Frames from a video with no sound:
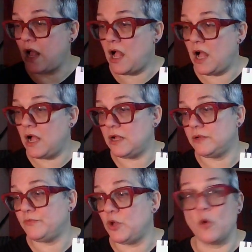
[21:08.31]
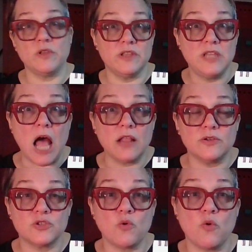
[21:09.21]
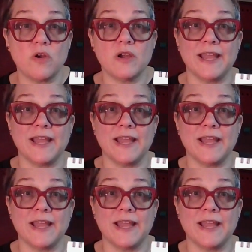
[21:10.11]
Go to the dollar store,